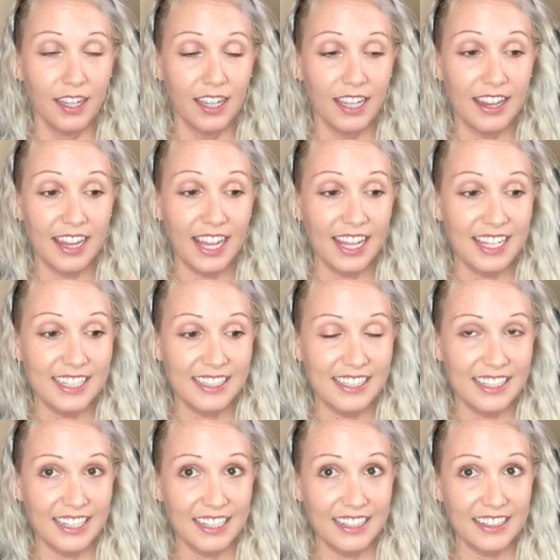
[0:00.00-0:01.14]
in that
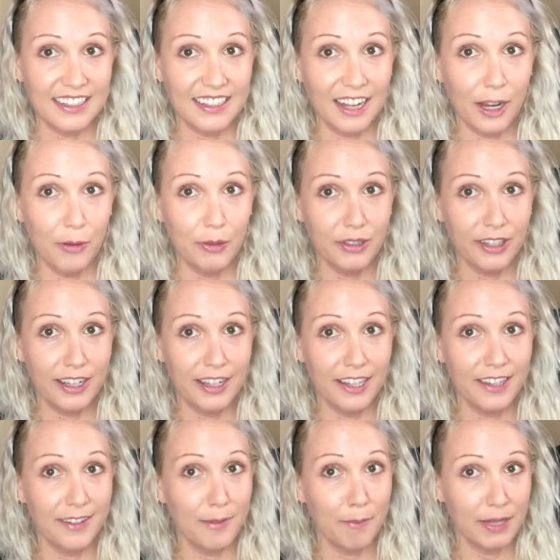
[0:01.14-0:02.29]
instance, I rely on
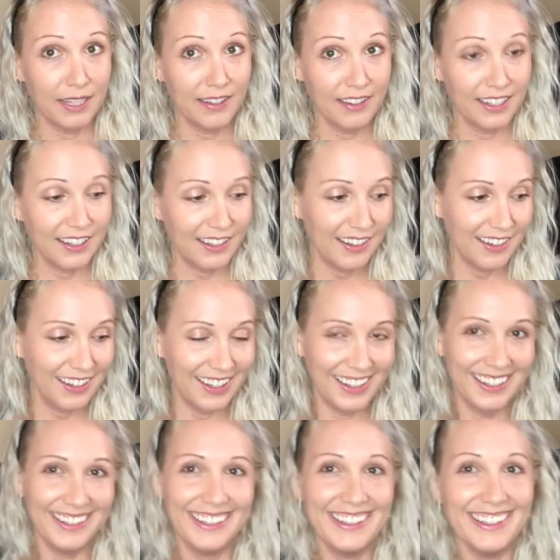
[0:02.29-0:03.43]
some basics
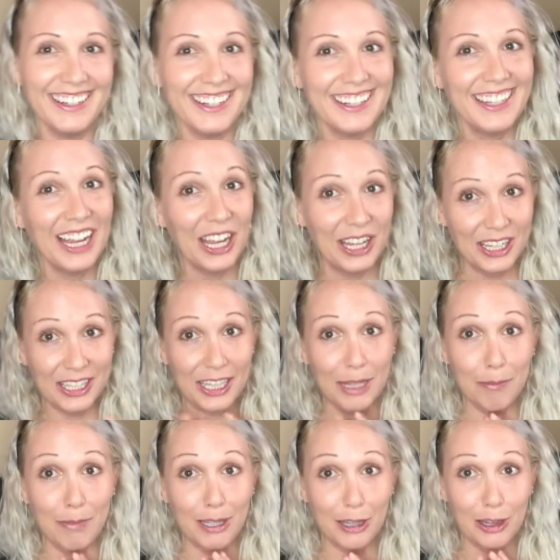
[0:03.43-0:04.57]
that get
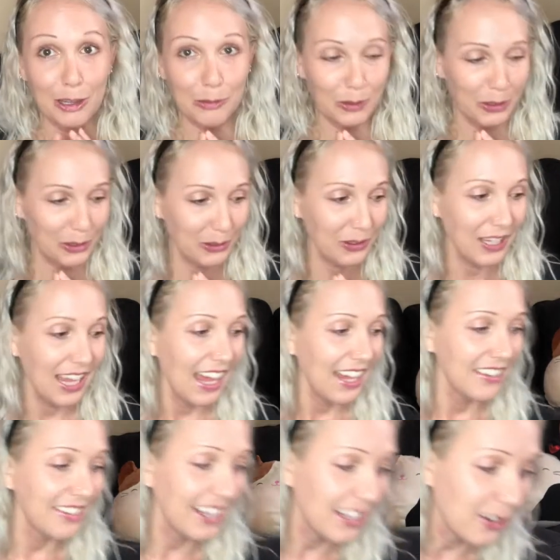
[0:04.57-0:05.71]
me through.
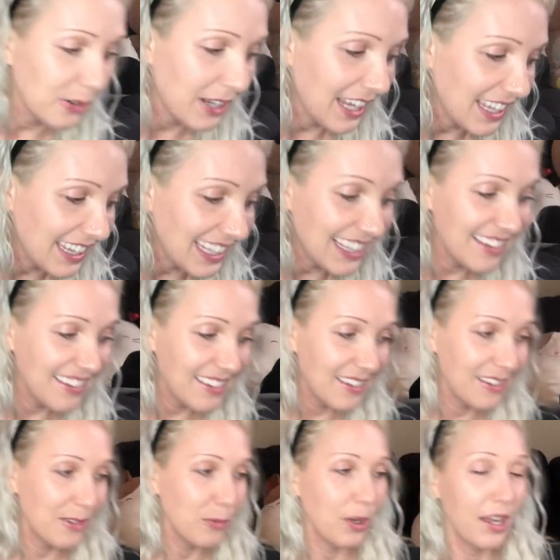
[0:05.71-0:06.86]
Like, okay, the
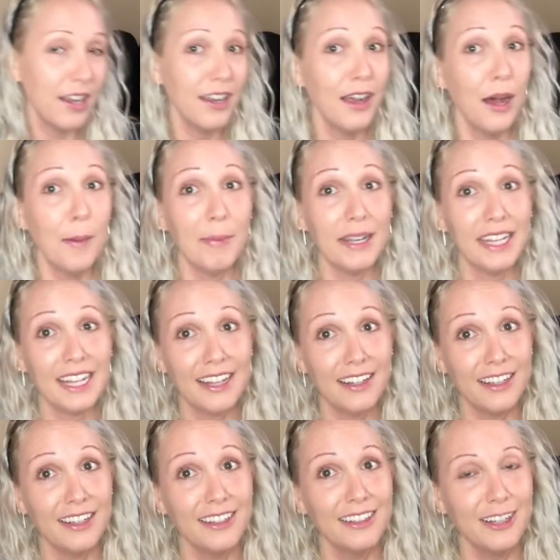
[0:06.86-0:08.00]
easiest one,
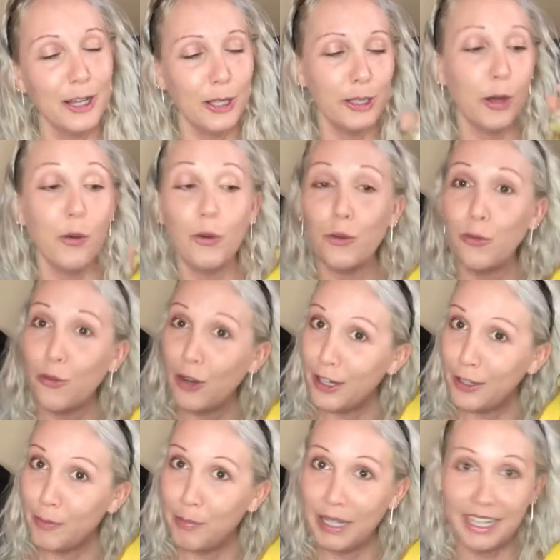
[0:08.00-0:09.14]
banana. Hello, old friend,
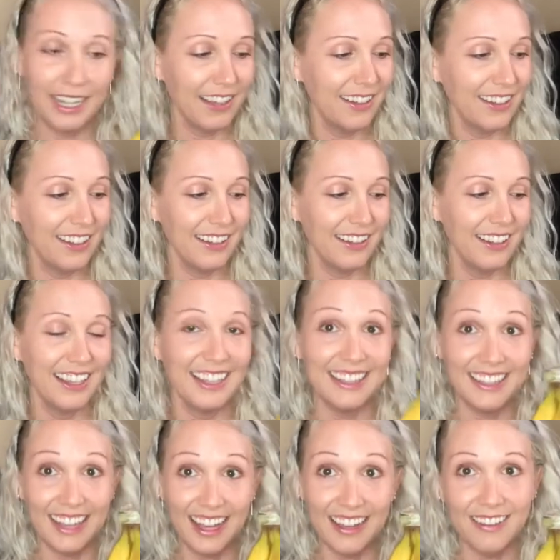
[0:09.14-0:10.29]
banana.
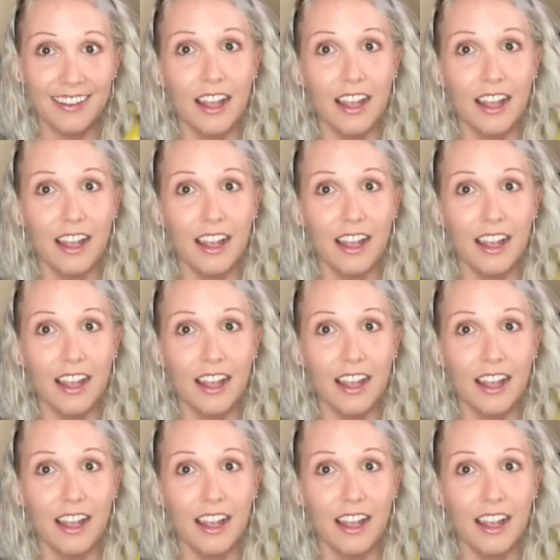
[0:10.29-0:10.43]
Yes,